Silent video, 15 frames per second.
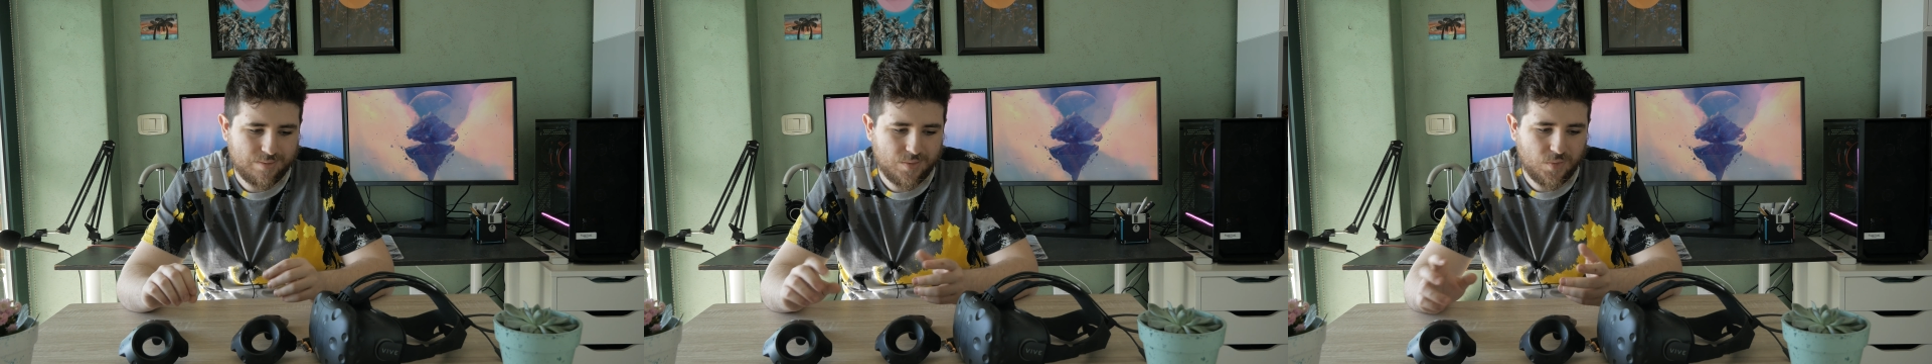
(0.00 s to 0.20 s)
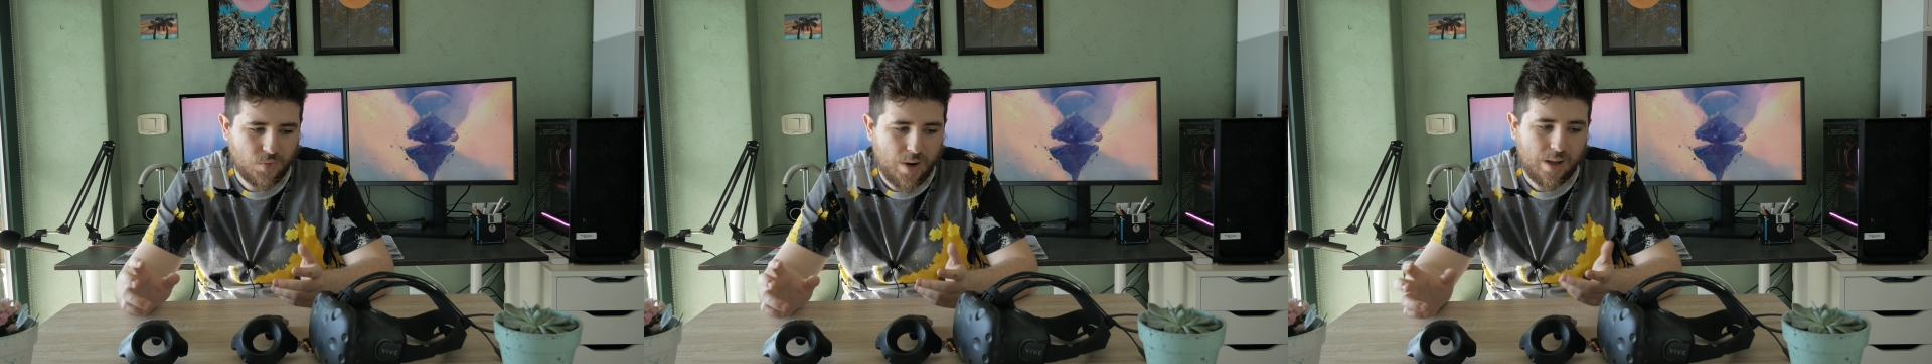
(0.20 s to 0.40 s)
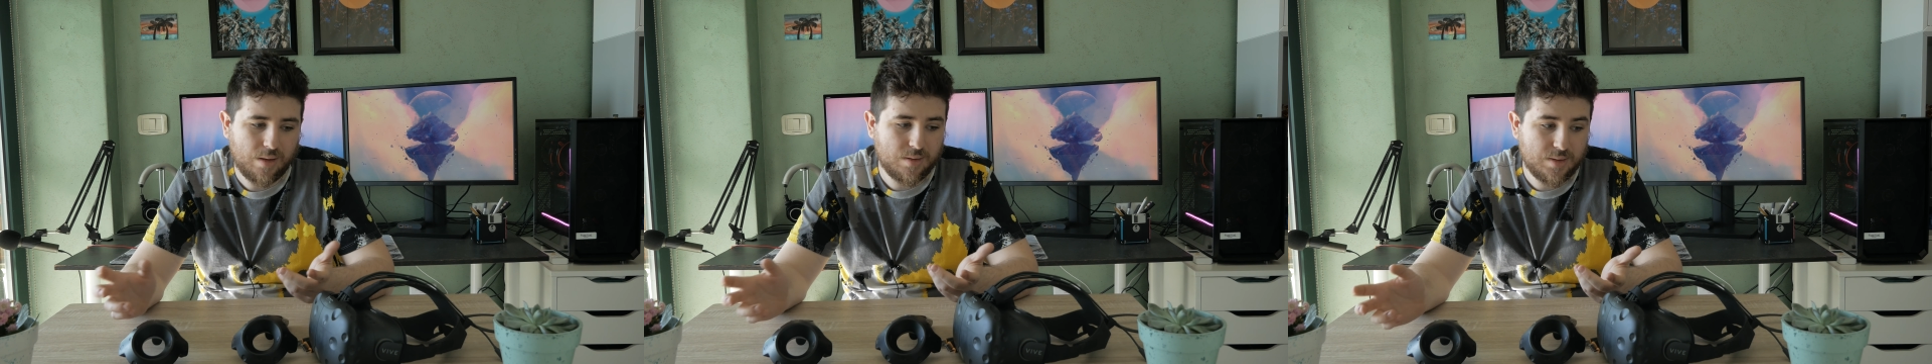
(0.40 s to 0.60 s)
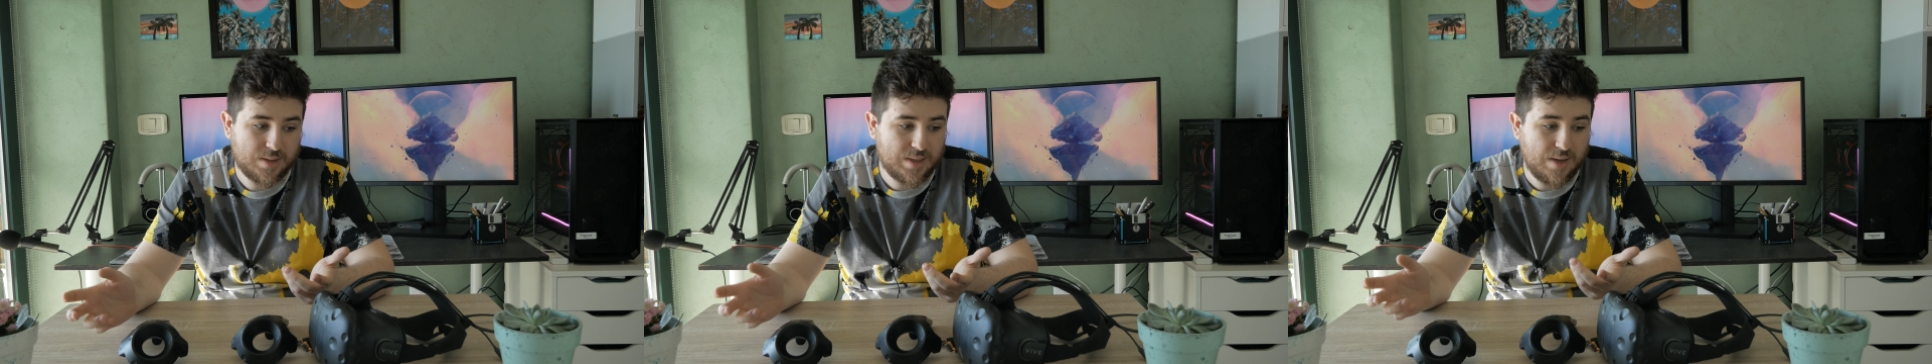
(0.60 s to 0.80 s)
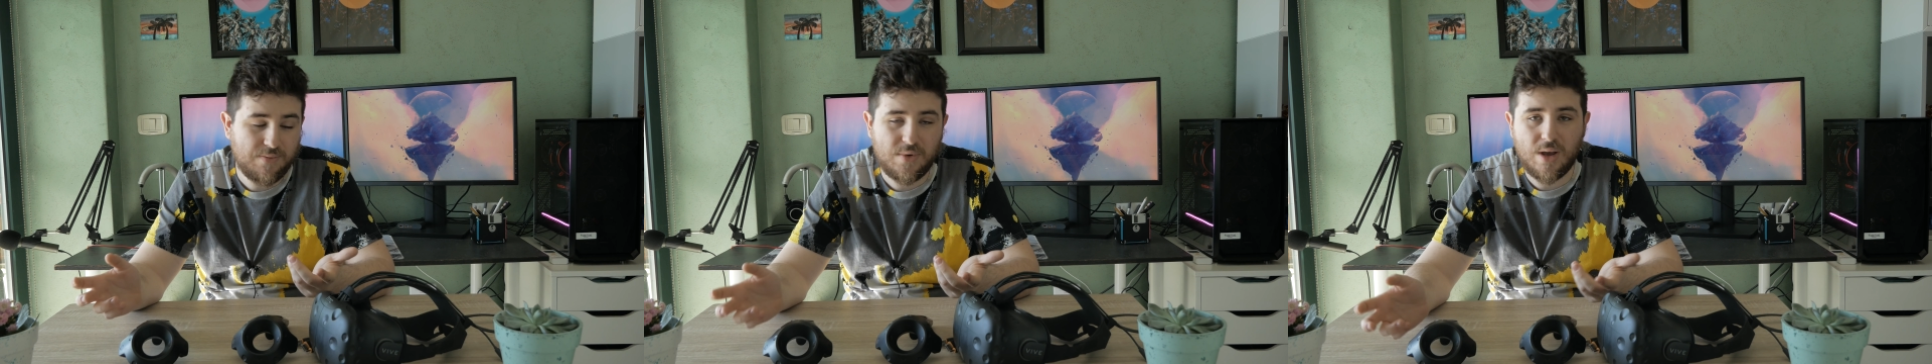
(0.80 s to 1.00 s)

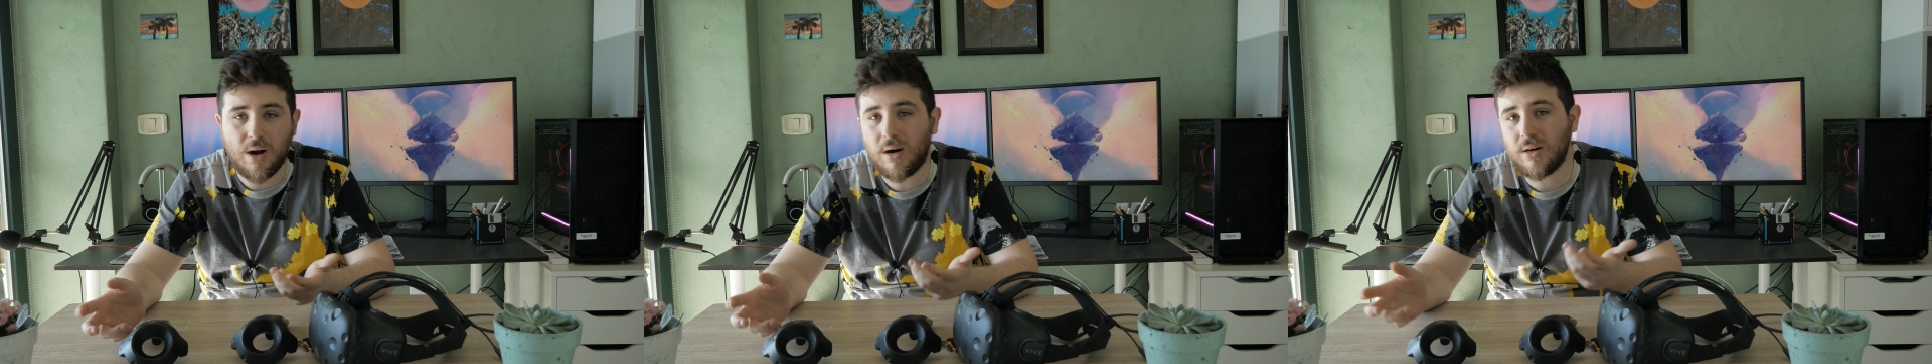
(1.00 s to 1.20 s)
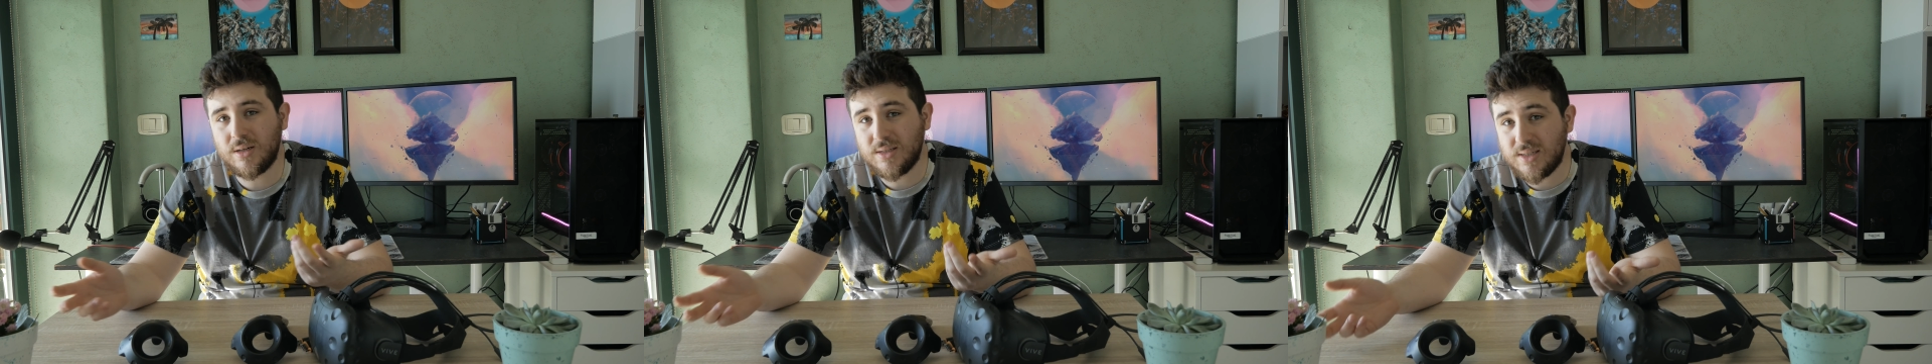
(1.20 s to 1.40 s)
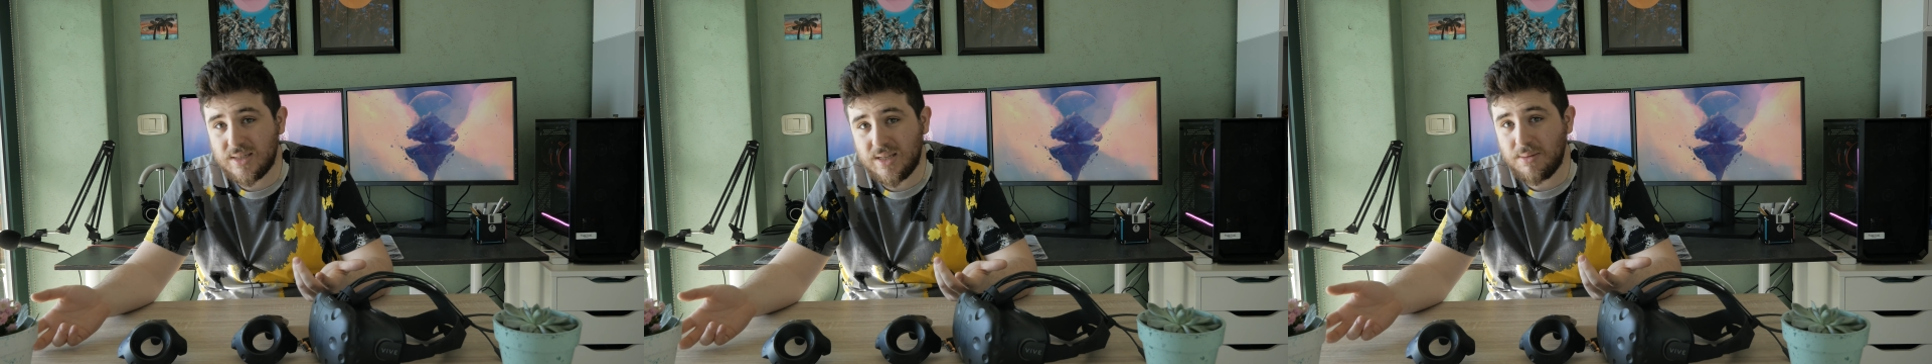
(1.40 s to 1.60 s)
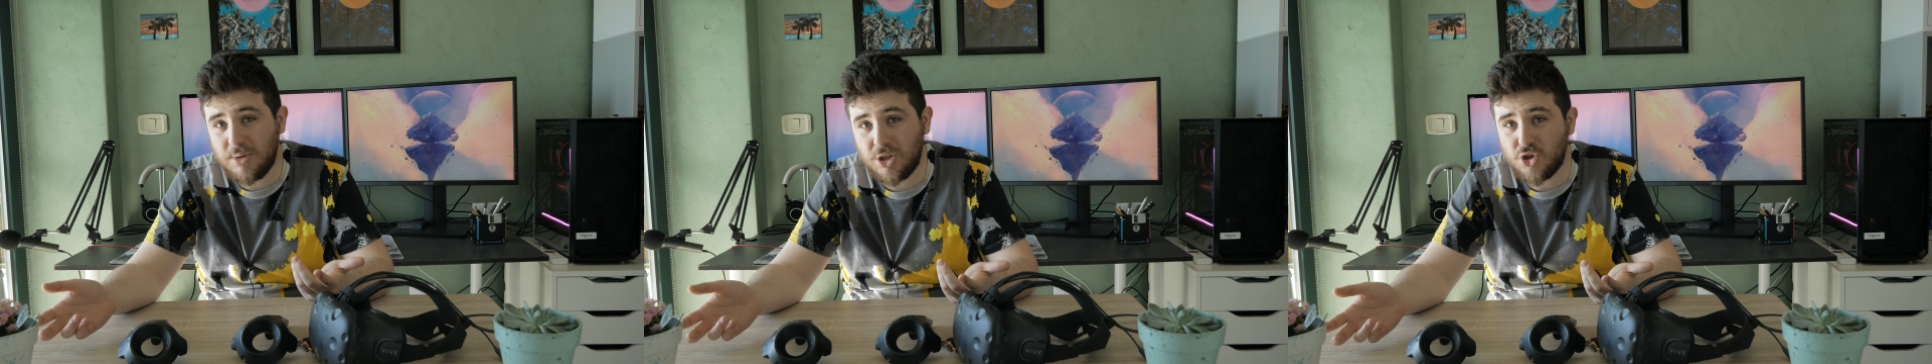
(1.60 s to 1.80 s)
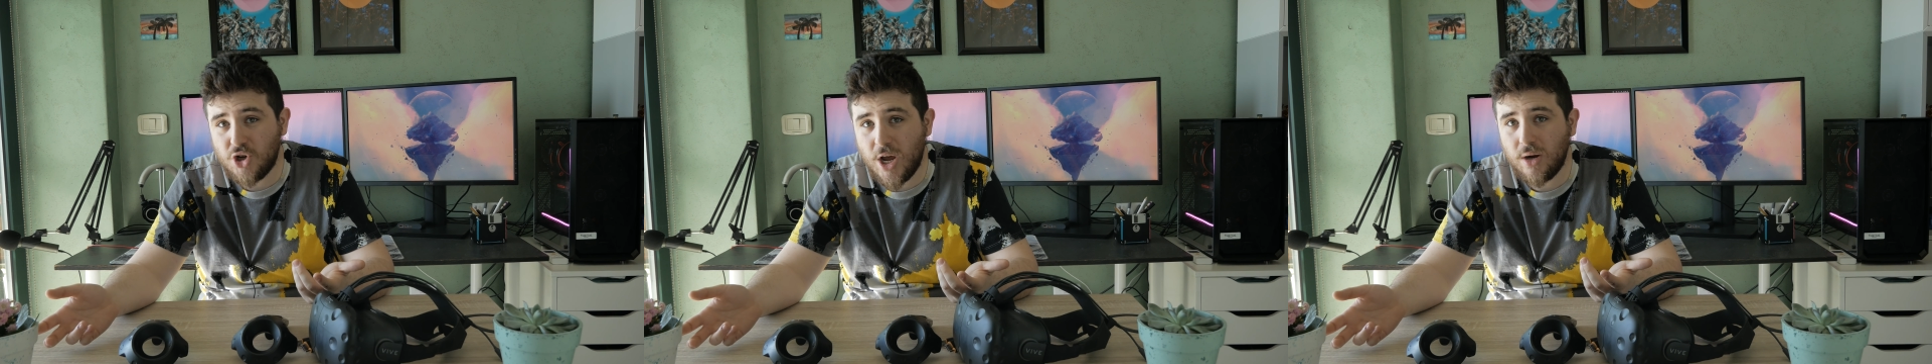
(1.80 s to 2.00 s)
SteamVR and Steam
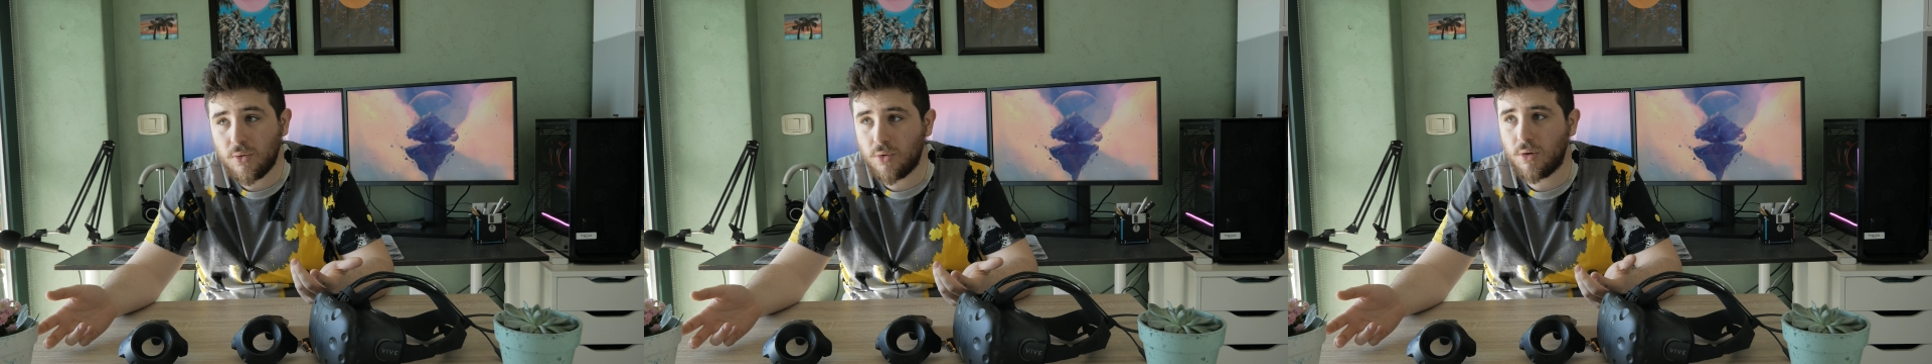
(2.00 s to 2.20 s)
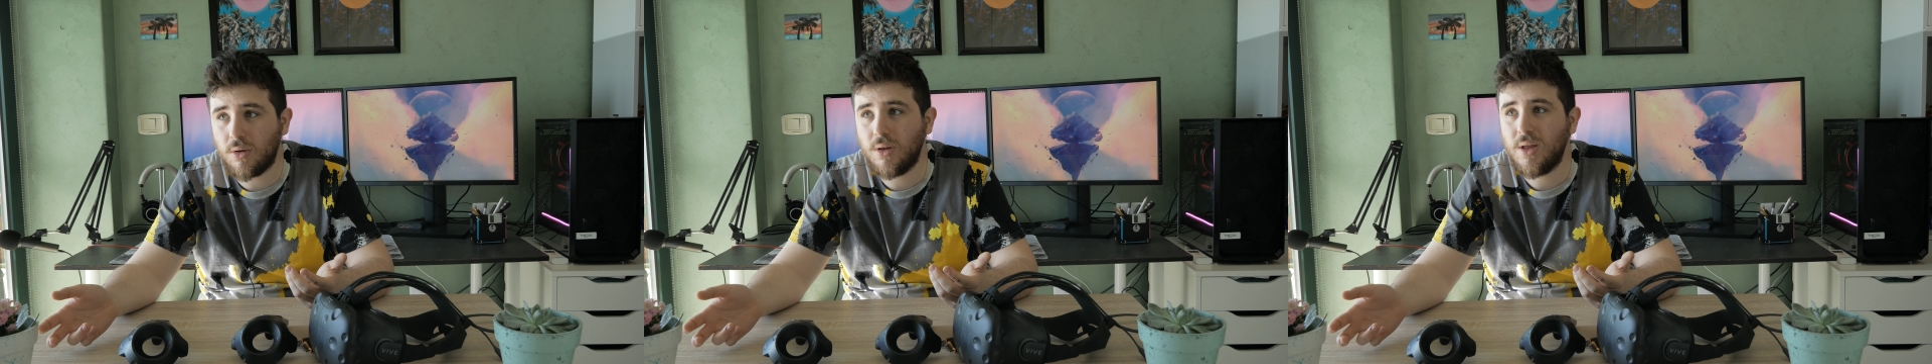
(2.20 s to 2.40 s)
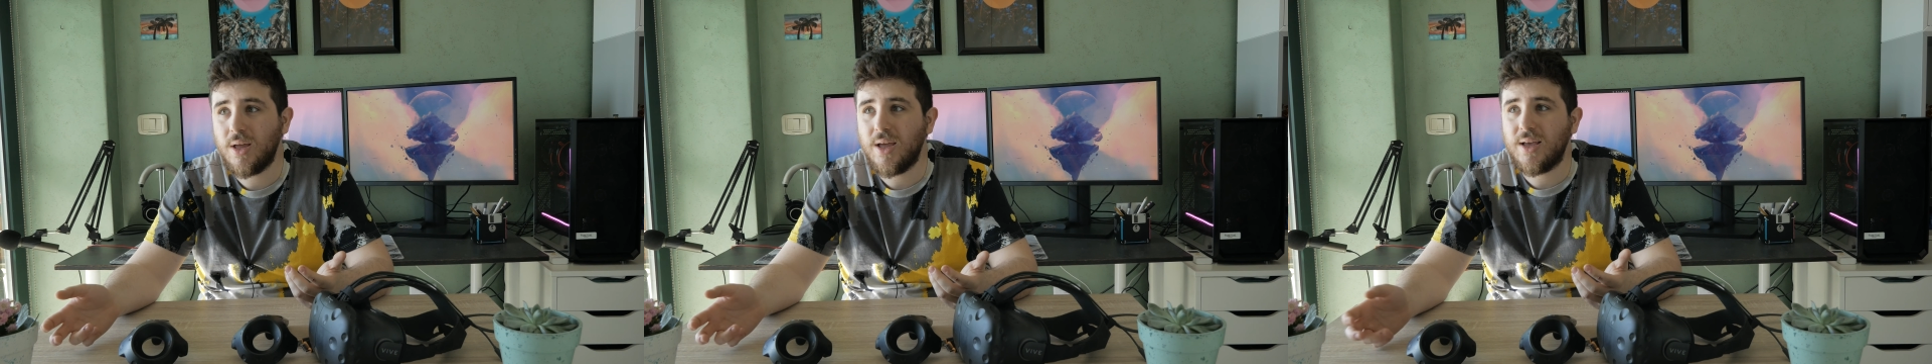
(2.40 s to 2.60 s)
in general.